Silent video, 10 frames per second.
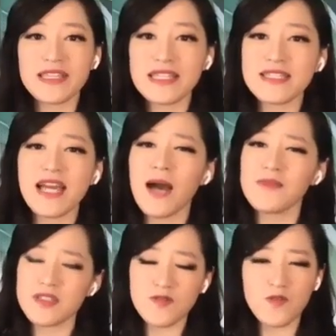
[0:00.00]
then the
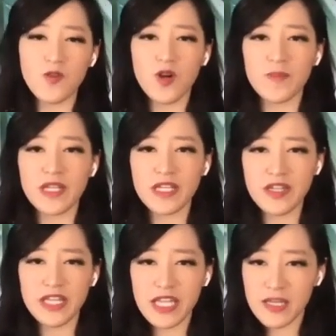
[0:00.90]
scab doesn't form and
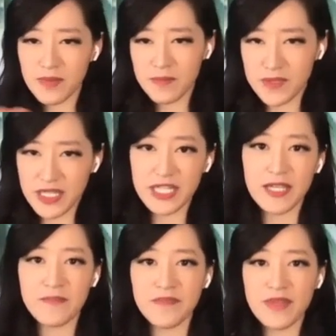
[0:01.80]
you keep
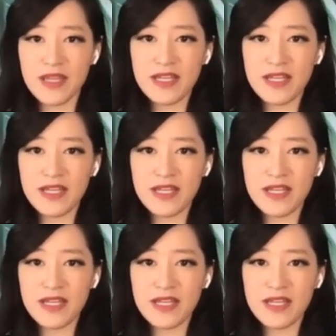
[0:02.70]
bleeding.